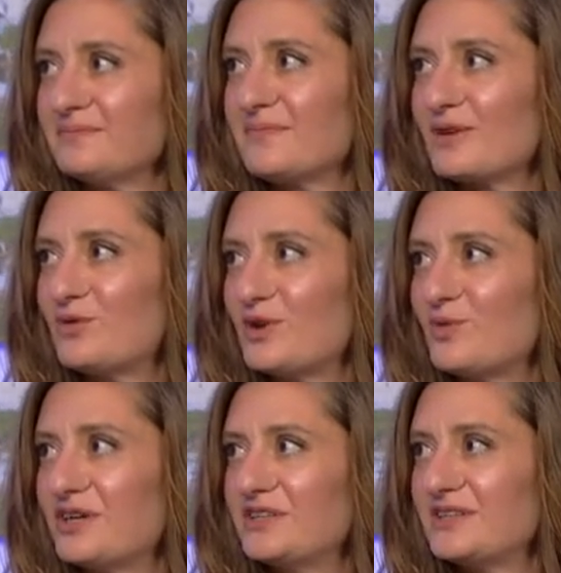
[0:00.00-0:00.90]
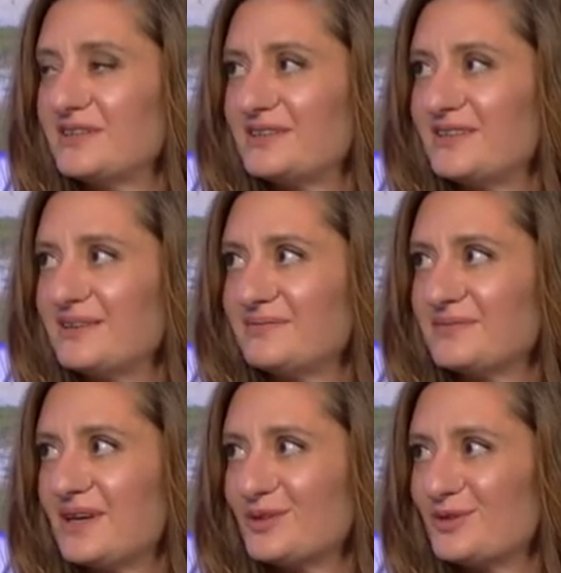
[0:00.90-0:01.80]
for a wedding.
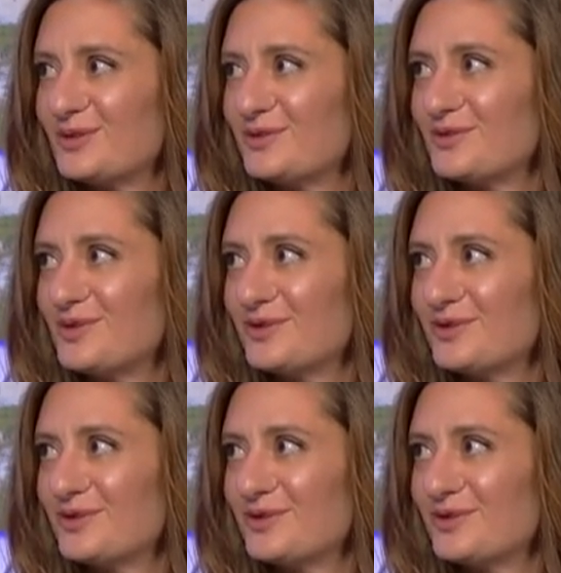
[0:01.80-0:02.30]
I don't know if you know the